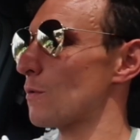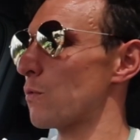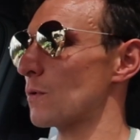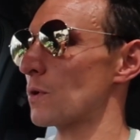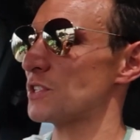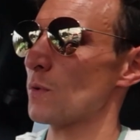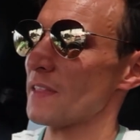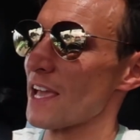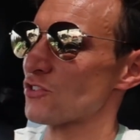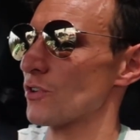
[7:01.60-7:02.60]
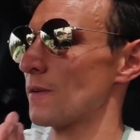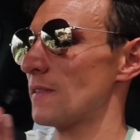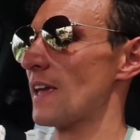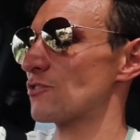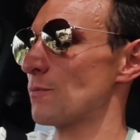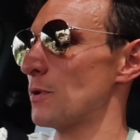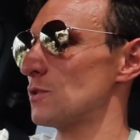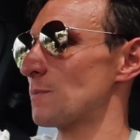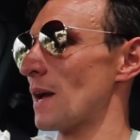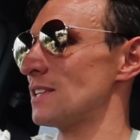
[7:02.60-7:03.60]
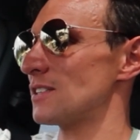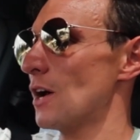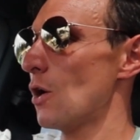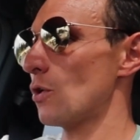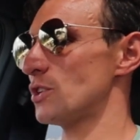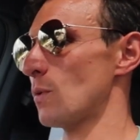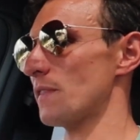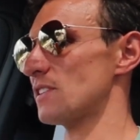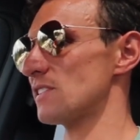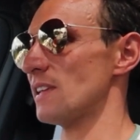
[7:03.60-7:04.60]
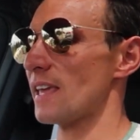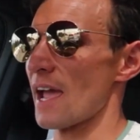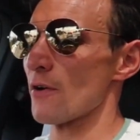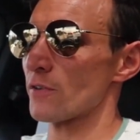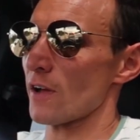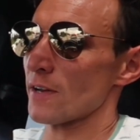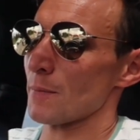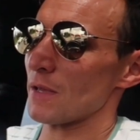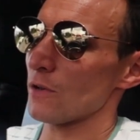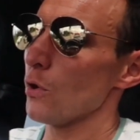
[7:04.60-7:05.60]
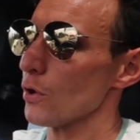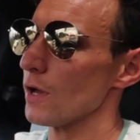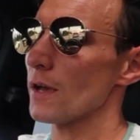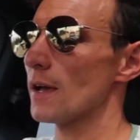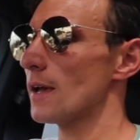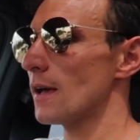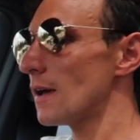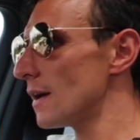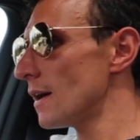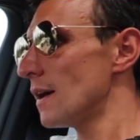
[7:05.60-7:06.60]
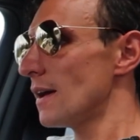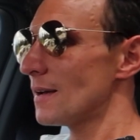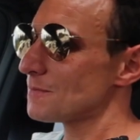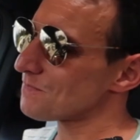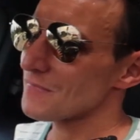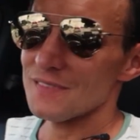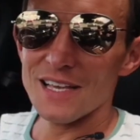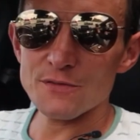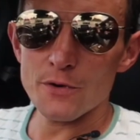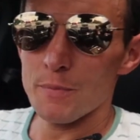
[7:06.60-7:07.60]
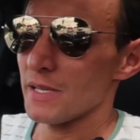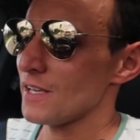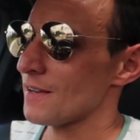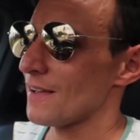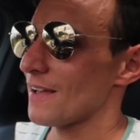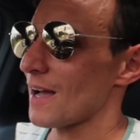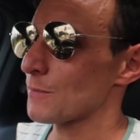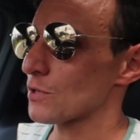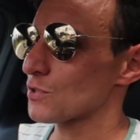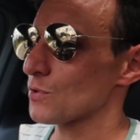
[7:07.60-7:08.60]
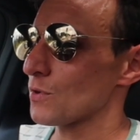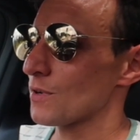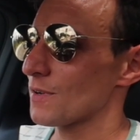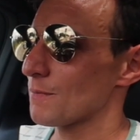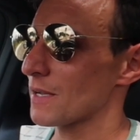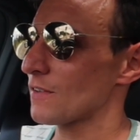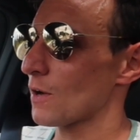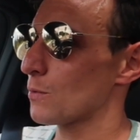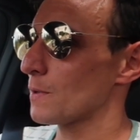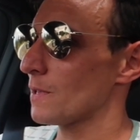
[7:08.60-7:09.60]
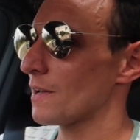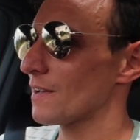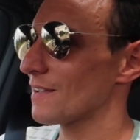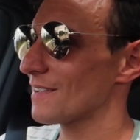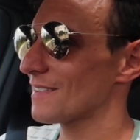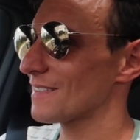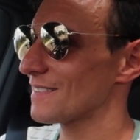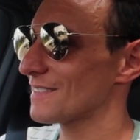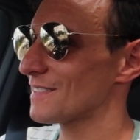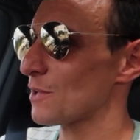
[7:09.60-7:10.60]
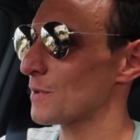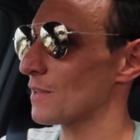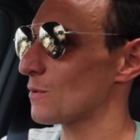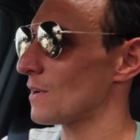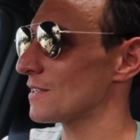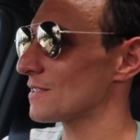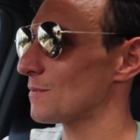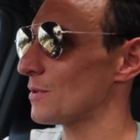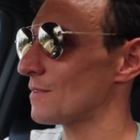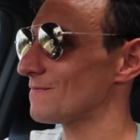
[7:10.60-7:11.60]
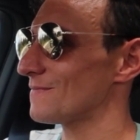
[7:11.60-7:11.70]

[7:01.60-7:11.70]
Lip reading: what do you want? The extra boot space, or do you want the sleek aerodynamic look? That's for opinion. I'm not sure. My dog will tell me otherwise, but